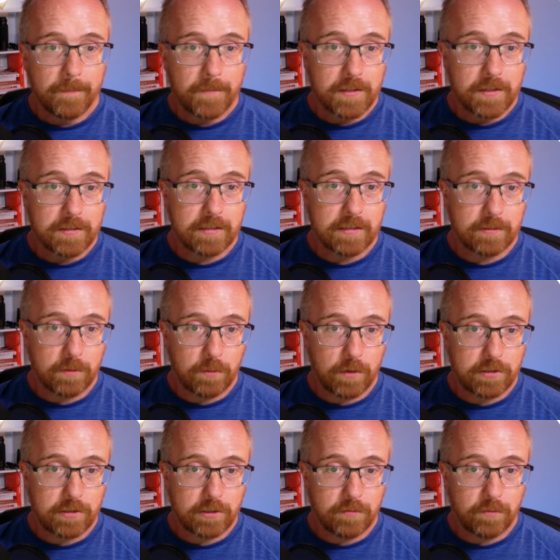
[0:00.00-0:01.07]
So that's something to
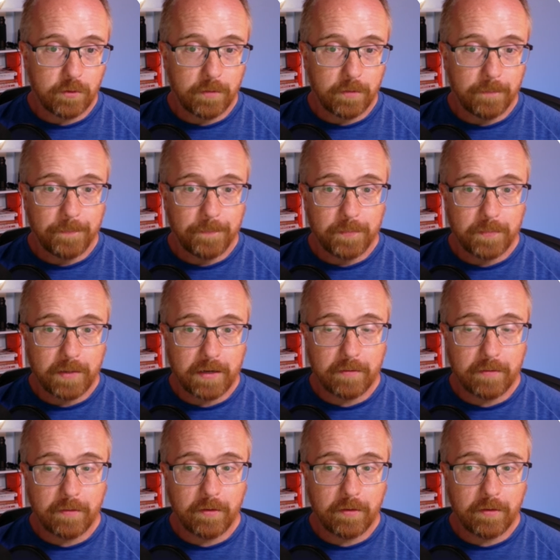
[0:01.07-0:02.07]
watch out for. But